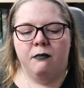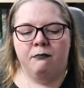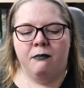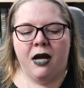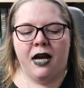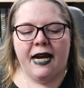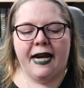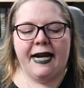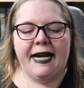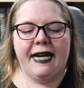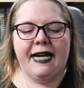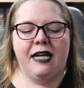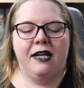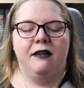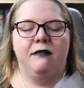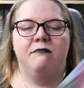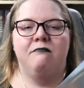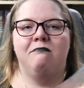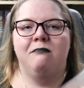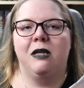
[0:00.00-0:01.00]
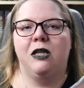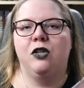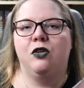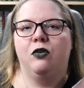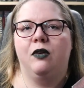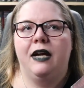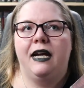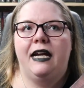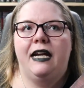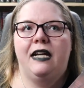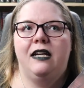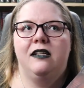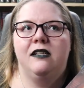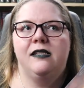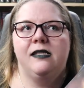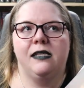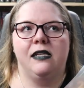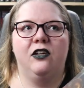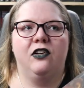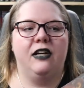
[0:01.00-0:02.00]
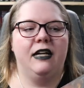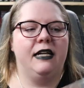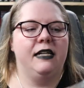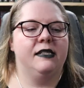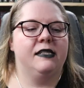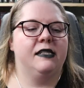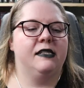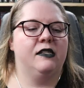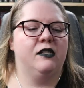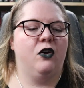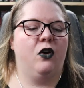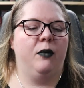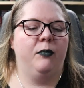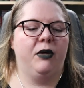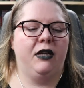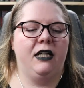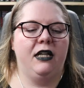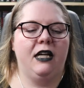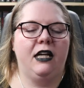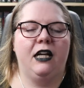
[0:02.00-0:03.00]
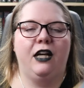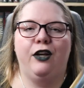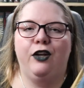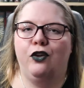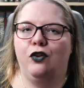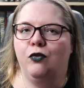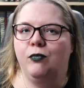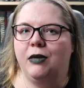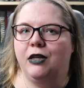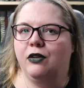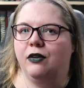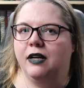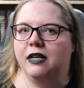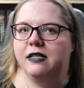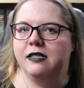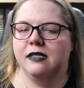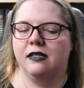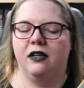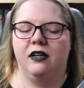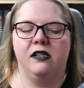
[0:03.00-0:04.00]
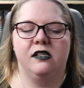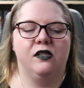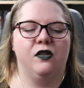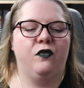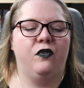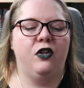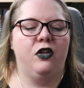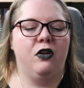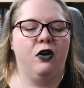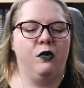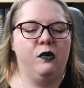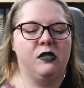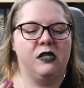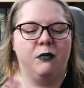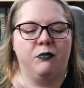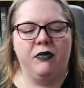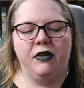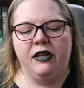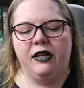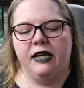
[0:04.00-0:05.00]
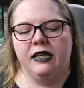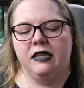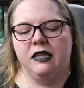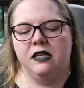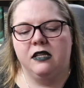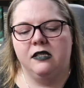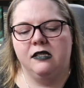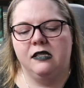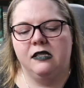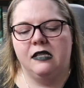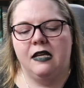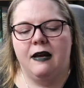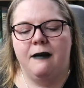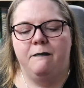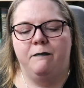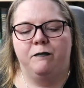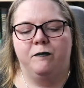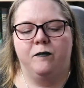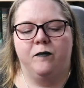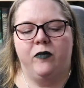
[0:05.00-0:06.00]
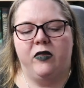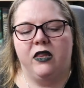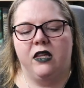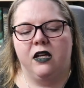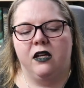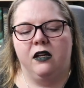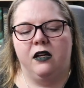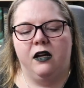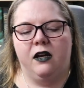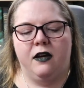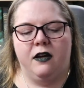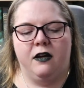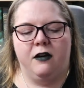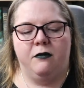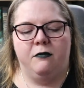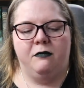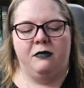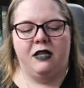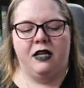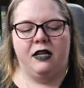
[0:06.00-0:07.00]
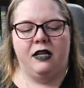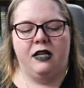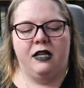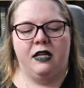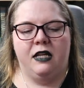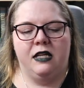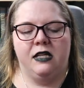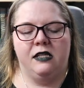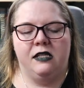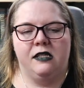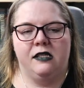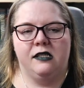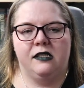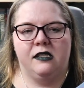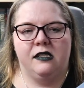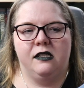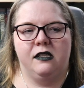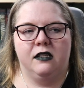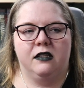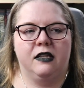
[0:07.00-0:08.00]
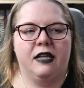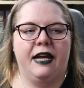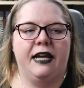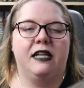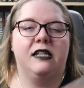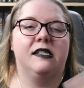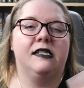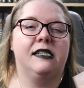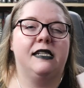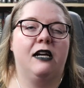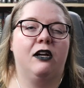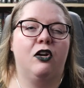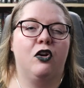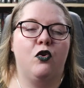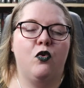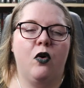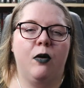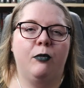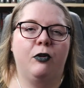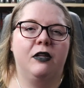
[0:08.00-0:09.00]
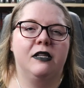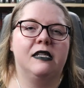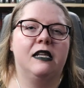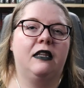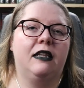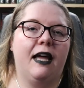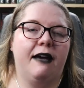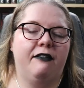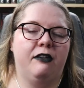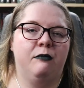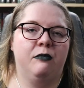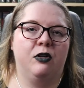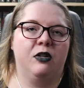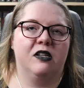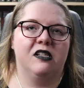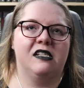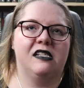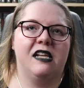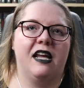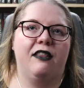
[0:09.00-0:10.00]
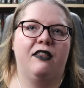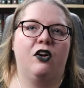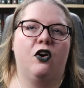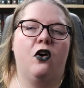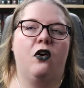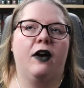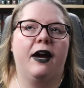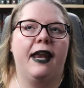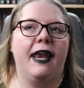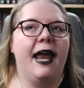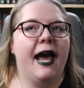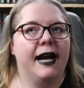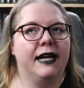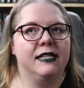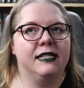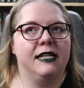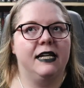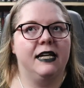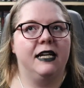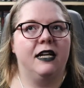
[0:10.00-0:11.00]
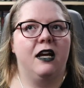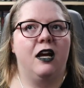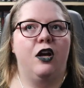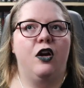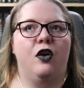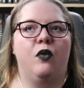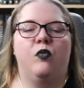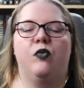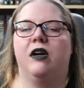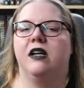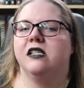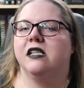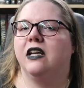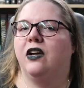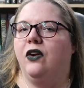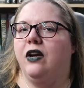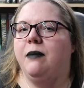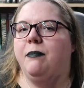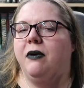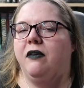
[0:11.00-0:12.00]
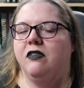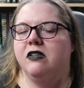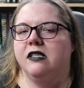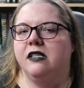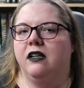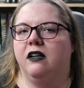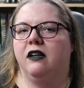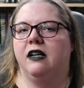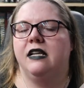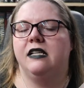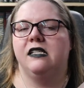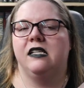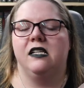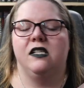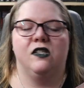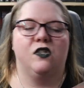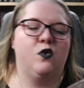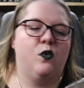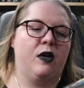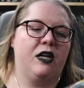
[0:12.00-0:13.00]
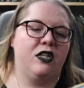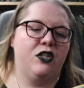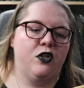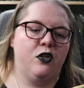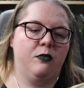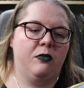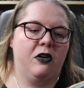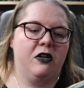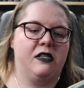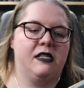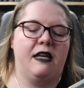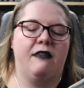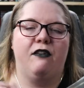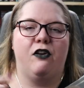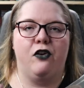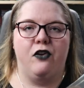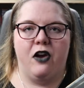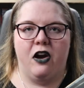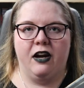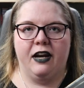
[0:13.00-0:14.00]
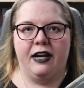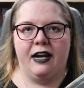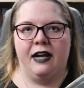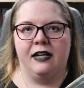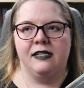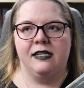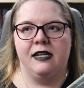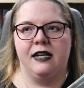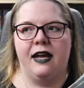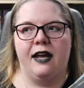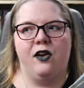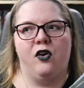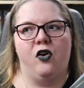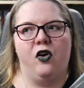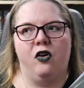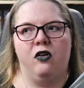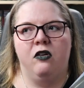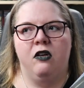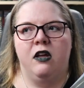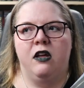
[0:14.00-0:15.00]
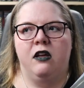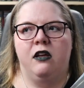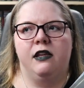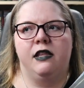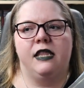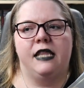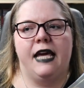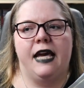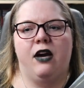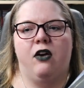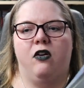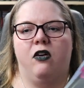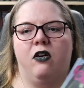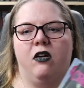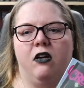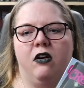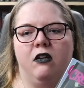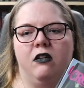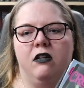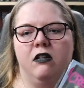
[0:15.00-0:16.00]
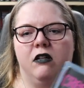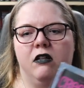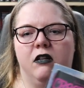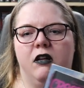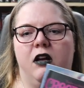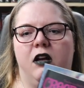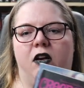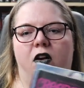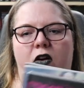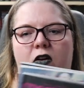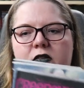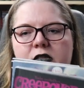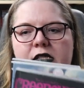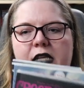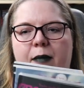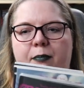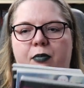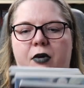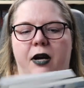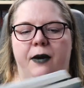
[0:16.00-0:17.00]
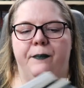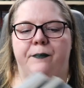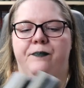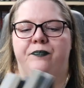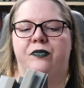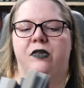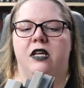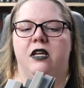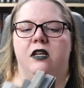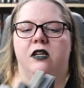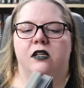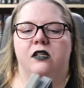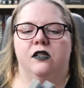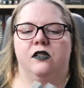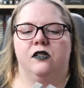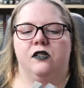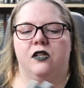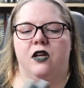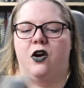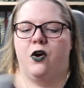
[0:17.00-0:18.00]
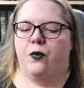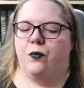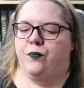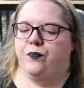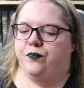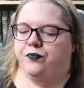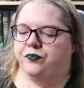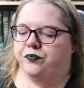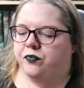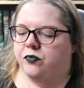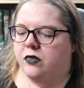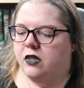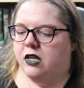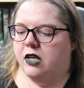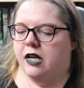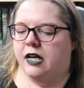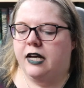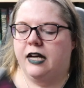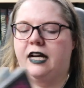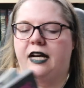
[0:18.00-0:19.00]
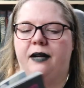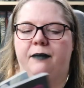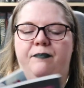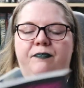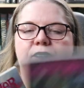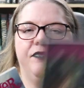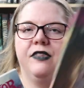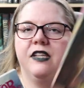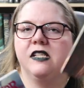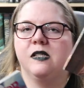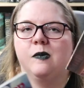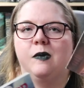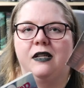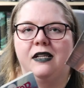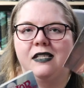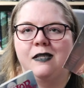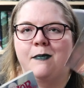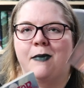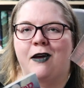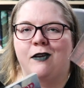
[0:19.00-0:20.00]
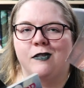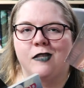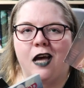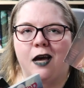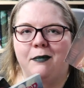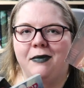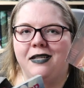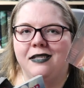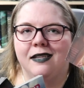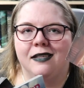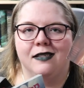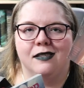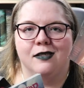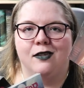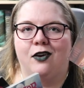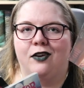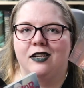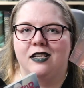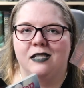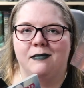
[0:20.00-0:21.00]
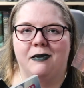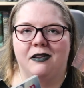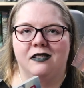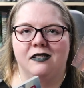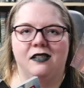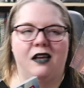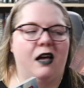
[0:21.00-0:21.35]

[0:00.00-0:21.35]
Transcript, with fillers: my mid-grade series. So I'm going to need a new mid-grade series. So if you know something like this um, that is like Sarah Normal is 11 books and they're all connected, whereas the Creepover series is 22 books and they're not connected at all. They are all separate. So um, this one is about zombies because it's called It Spells